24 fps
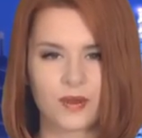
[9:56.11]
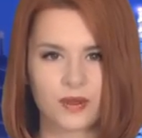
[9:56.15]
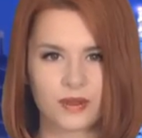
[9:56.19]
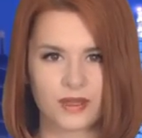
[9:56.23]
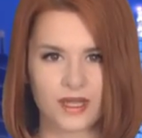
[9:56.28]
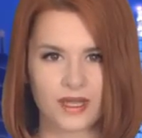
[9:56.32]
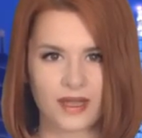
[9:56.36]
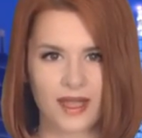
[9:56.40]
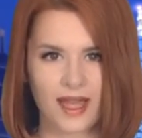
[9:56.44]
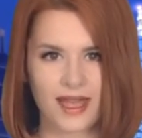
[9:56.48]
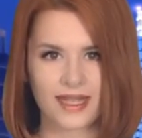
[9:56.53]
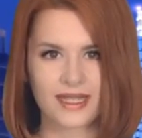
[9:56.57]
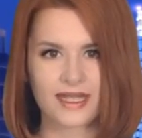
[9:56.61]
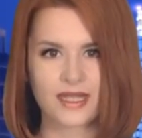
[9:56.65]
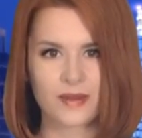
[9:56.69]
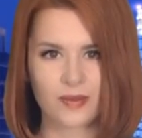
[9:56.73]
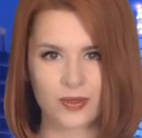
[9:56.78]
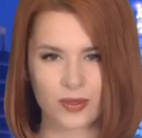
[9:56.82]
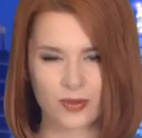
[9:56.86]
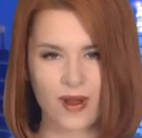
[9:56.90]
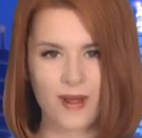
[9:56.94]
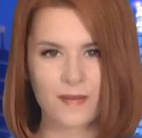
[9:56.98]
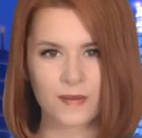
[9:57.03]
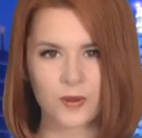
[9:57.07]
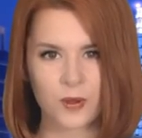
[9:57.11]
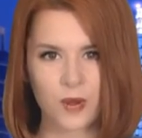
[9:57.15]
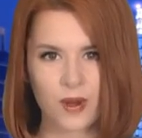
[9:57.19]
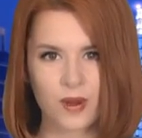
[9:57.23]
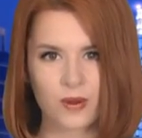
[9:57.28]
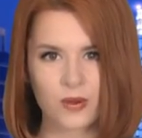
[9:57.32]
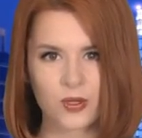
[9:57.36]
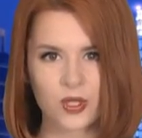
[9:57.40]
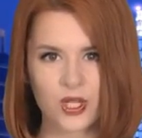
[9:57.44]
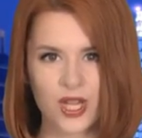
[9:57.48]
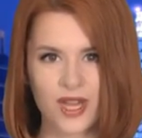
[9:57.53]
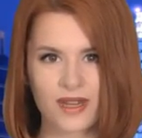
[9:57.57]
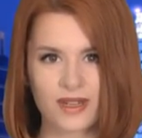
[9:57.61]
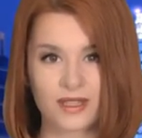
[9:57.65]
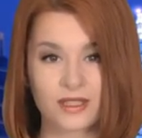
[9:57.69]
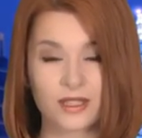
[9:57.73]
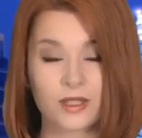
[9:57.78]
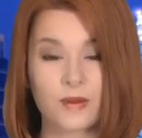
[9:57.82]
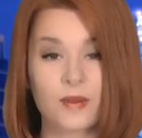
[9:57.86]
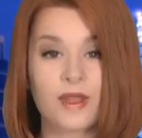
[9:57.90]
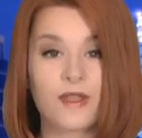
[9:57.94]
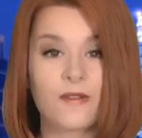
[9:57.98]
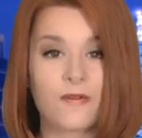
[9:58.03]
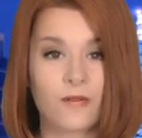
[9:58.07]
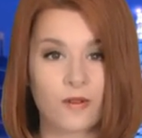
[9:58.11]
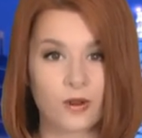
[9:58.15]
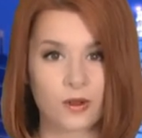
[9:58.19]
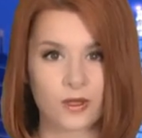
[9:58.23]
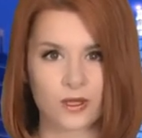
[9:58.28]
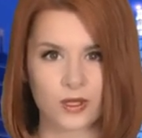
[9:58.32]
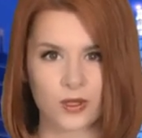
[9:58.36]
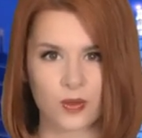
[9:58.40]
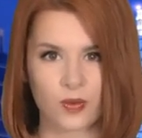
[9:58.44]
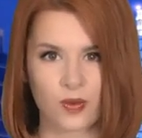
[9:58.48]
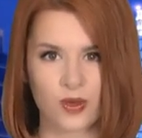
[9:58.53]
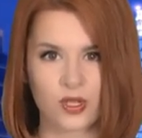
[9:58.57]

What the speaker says: Put the like, subscribe to our channel to be the first to